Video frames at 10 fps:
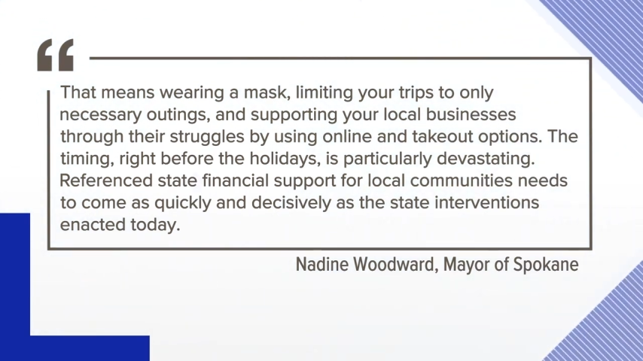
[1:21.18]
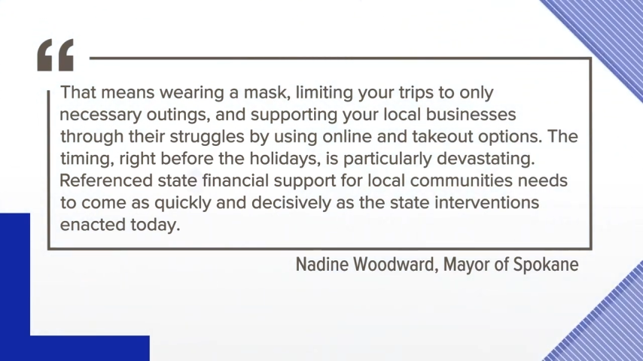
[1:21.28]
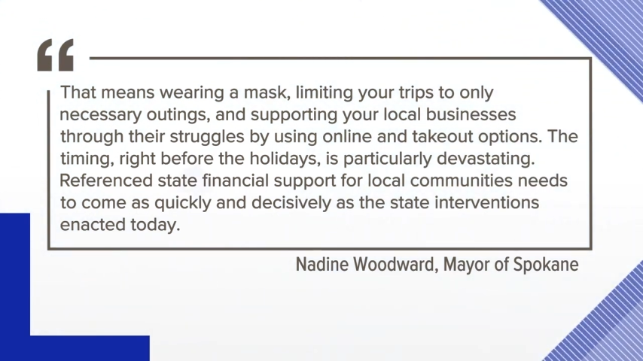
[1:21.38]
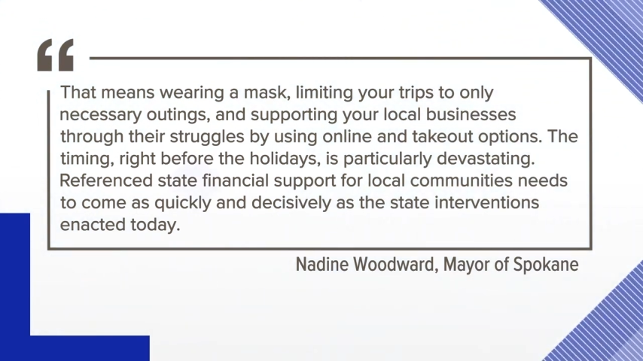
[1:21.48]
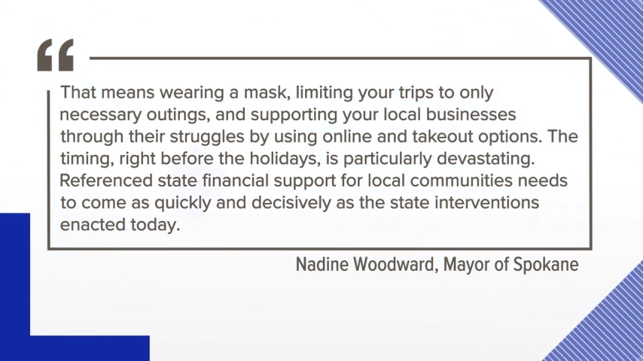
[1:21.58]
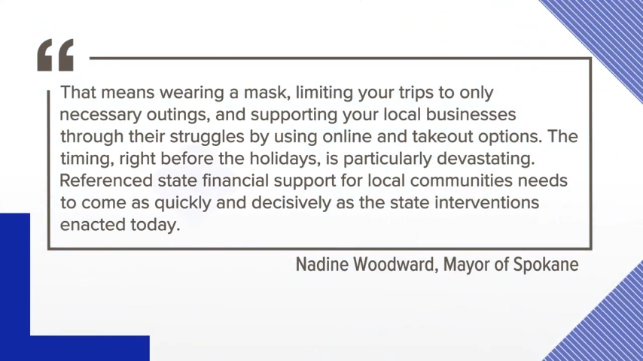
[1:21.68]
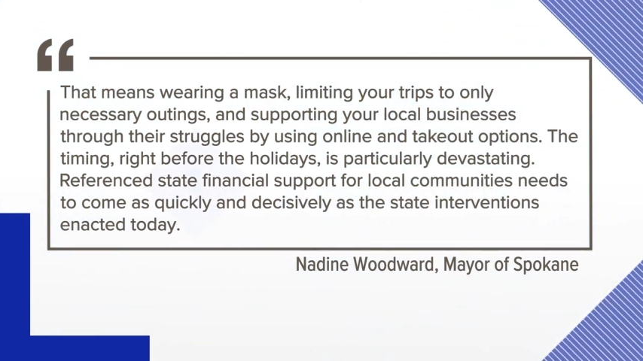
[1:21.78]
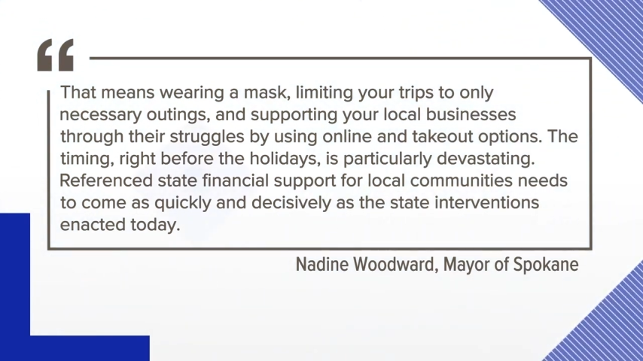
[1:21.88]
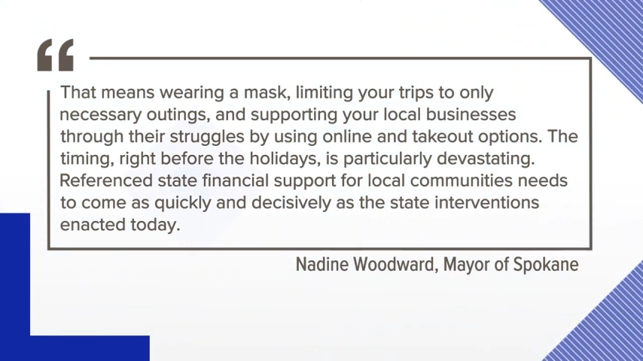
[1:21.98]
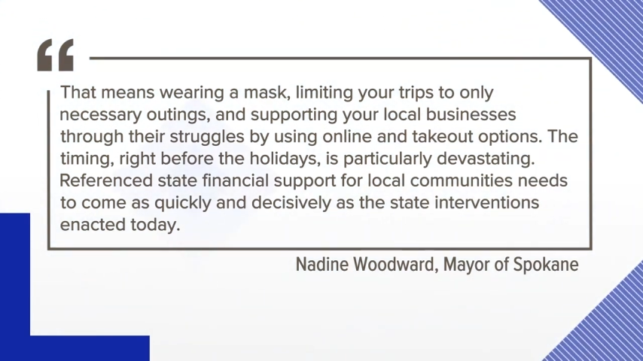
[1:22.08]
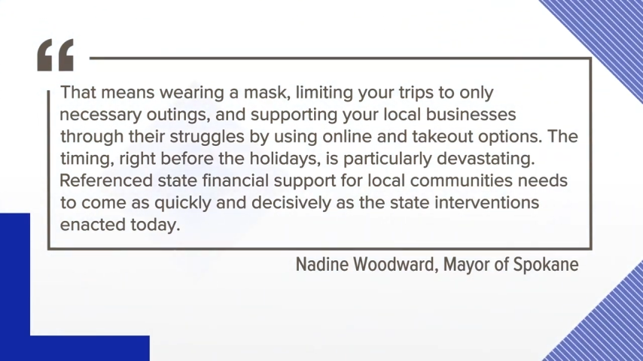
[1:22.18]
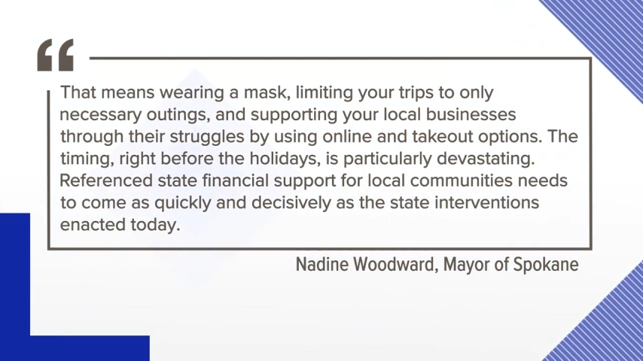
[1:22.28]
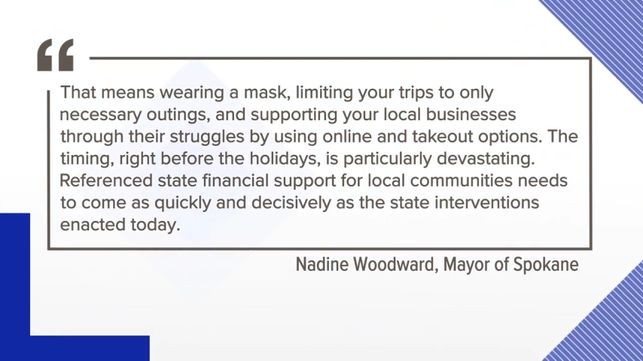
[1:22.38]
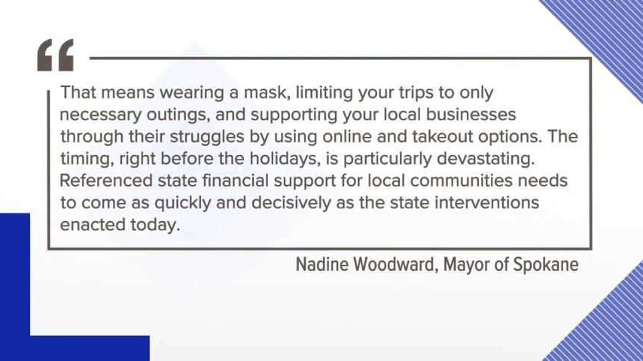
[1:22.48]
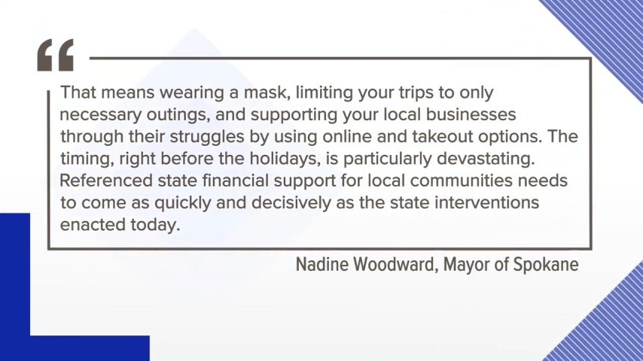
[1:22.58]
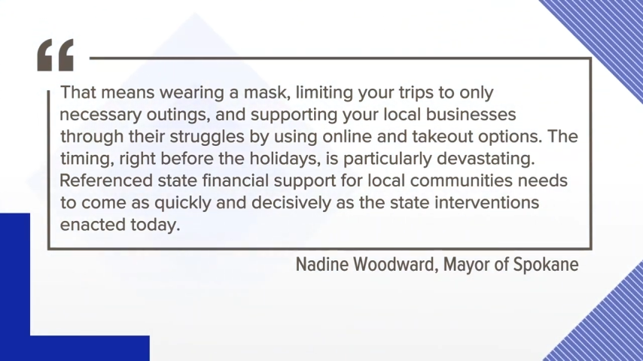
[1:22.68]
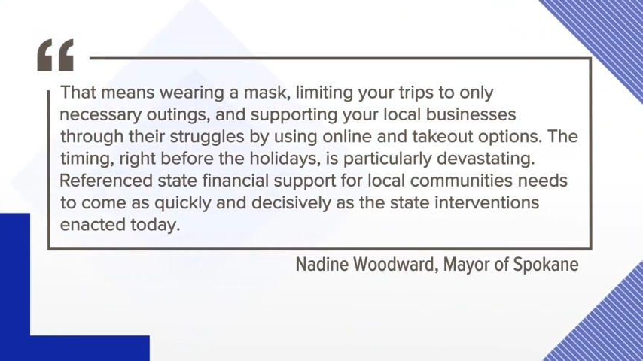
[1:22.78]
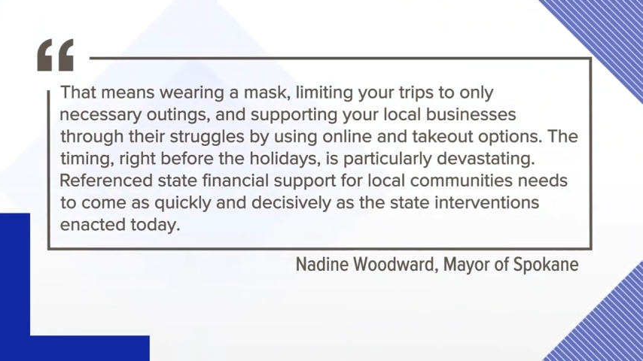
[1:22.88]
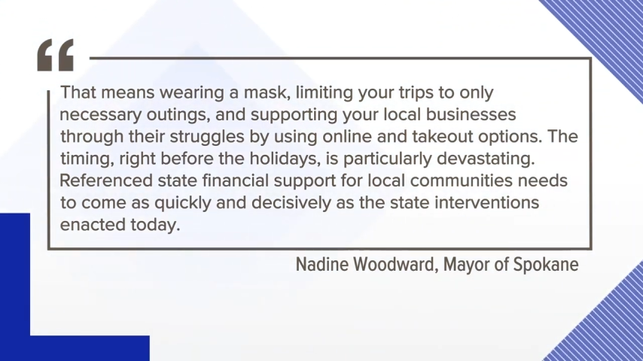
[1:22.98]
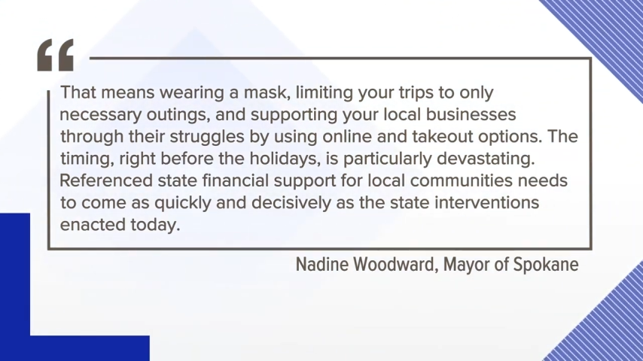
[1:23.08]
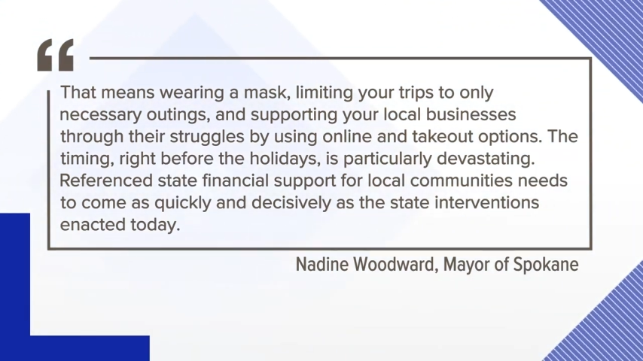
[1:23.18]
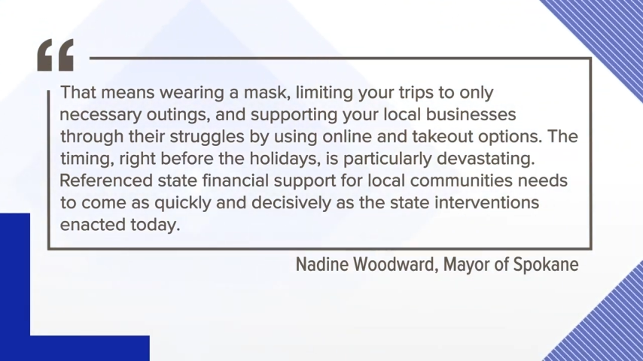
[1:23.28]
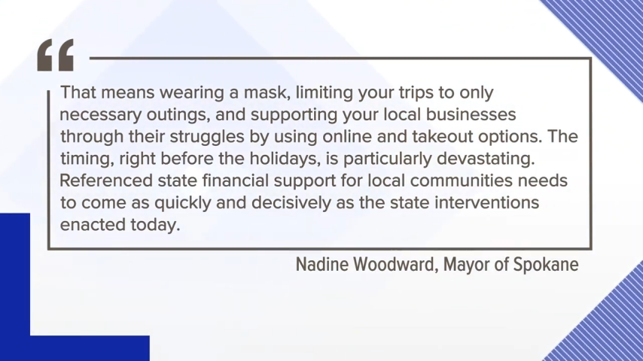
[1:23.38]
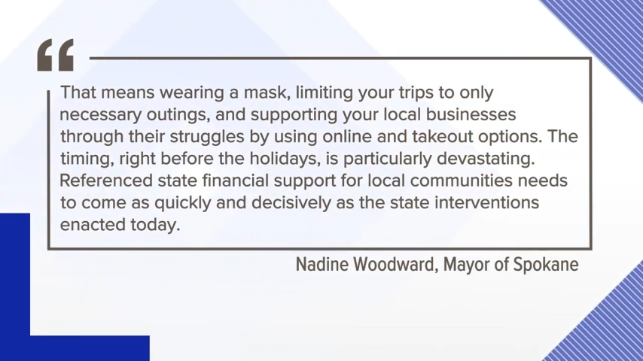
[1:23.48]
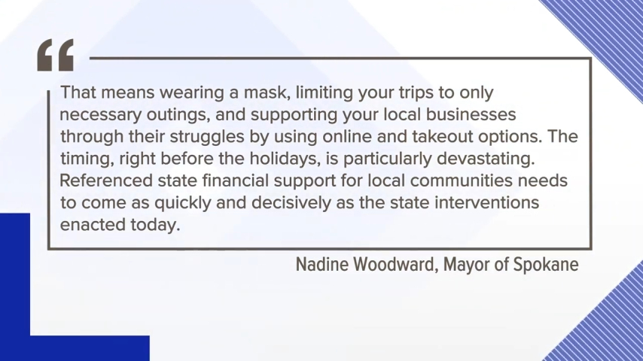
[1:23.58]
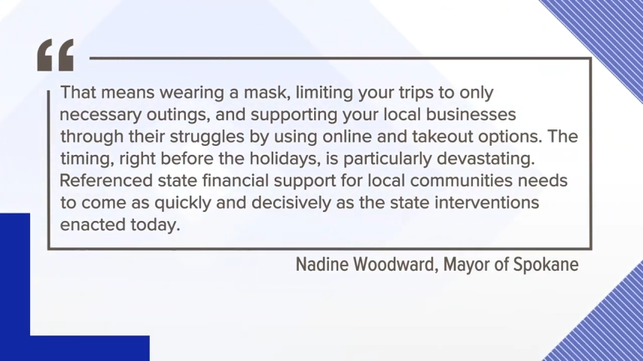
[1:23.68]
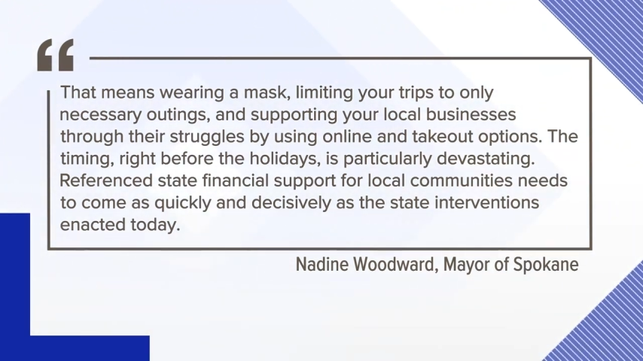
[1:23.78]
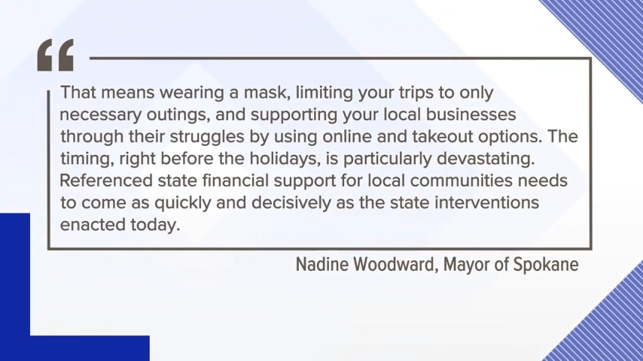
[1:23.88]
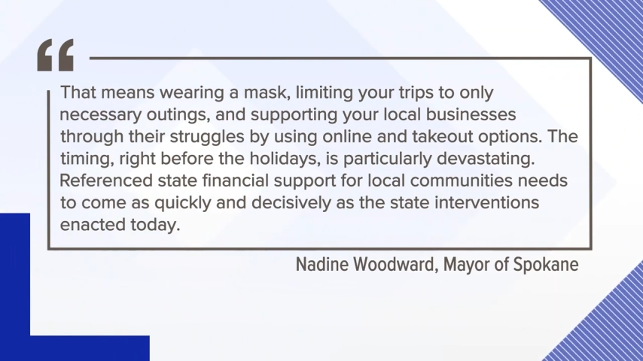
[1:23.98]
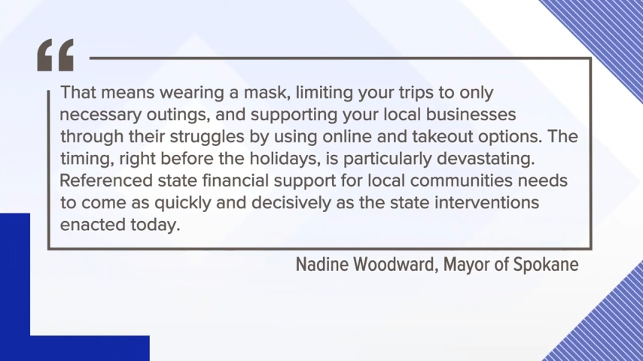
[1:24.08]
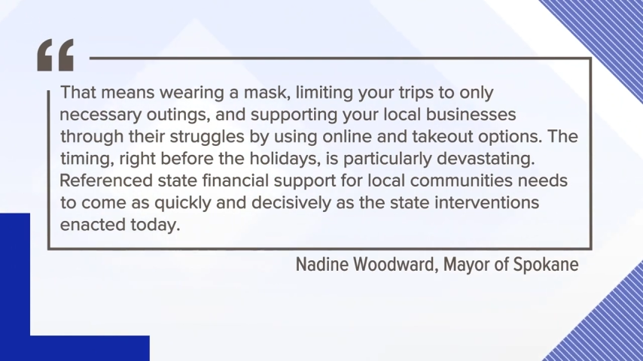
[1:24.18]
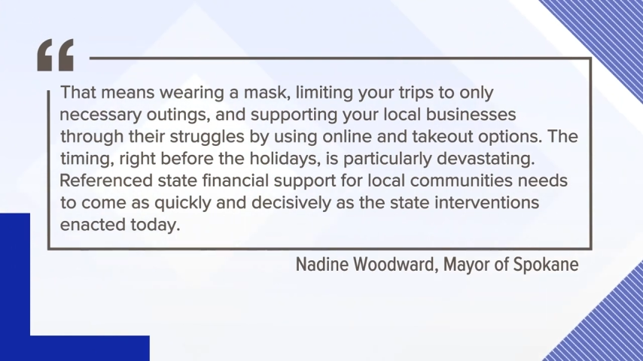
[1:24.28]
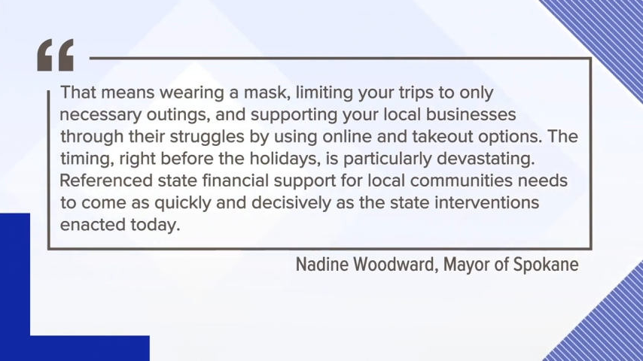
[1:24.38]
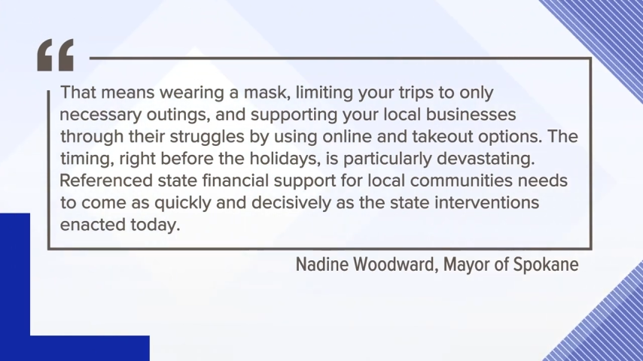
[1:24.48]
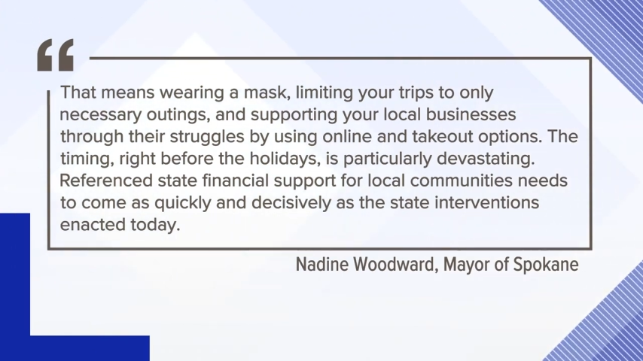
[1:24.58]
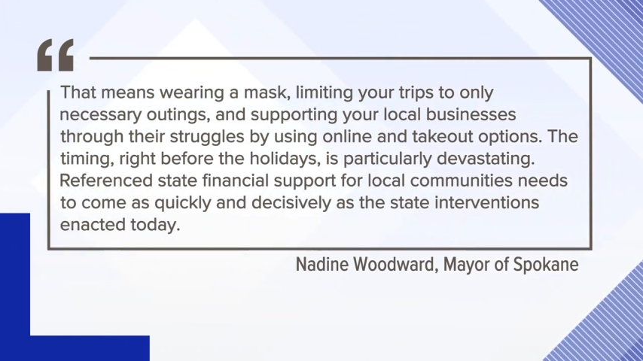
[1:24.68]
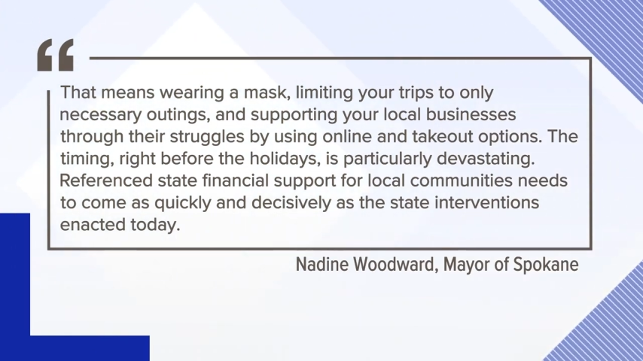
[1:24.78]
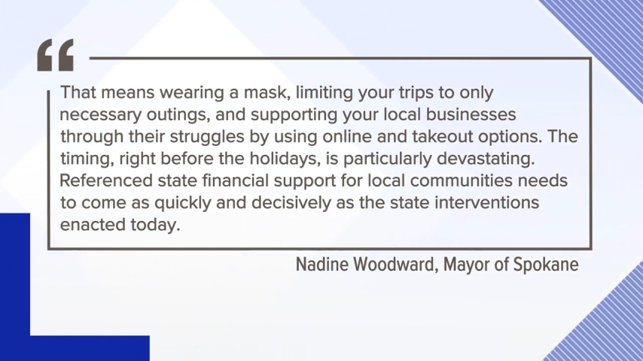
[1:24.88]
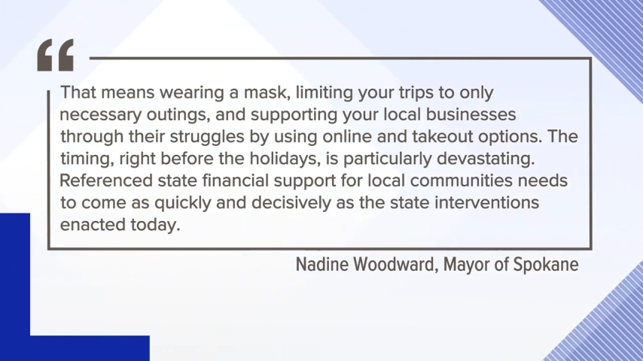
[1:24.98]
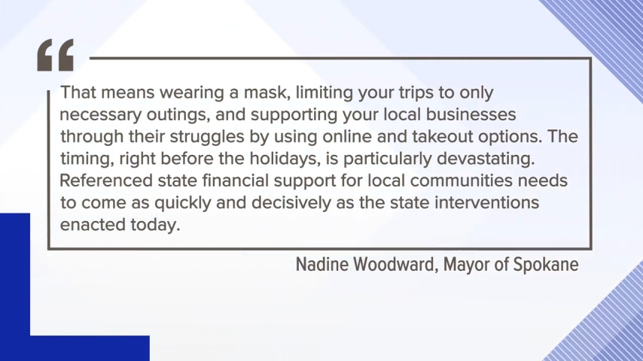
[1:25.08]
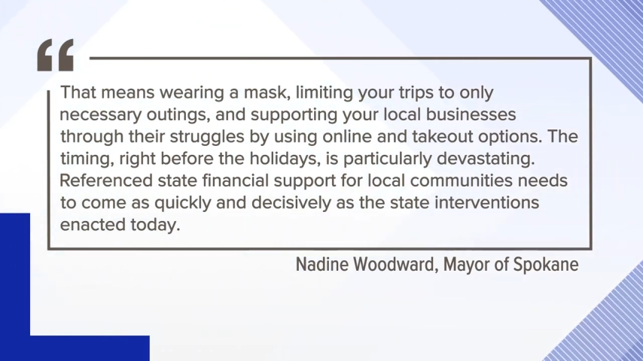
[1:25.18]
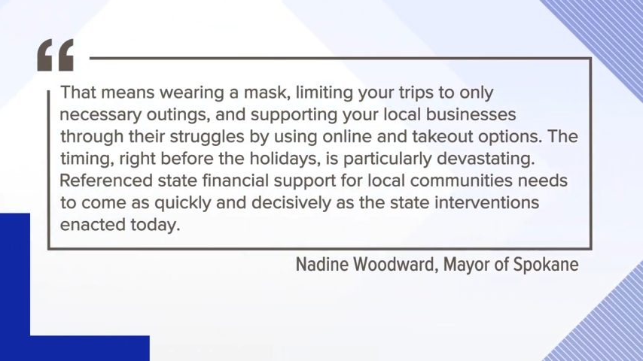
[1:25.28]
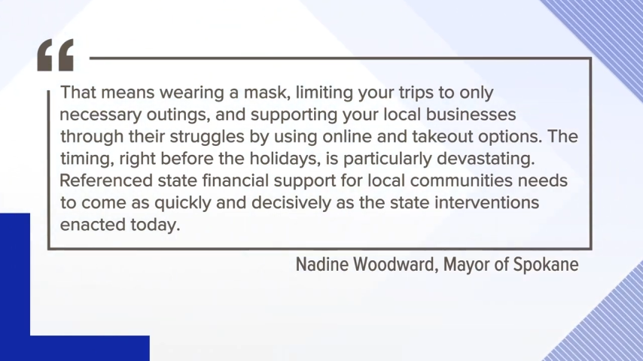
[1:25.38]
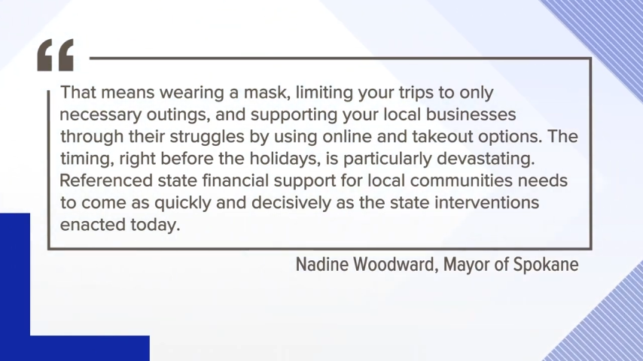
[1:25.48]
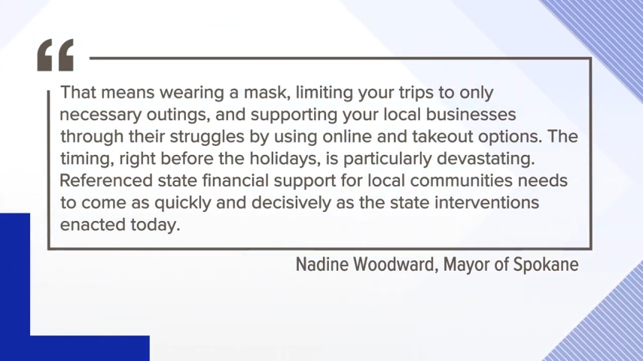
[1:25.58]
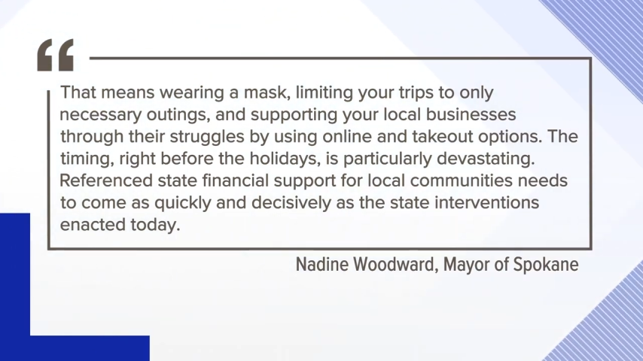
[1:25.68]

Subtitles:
[unreadable: no face in view]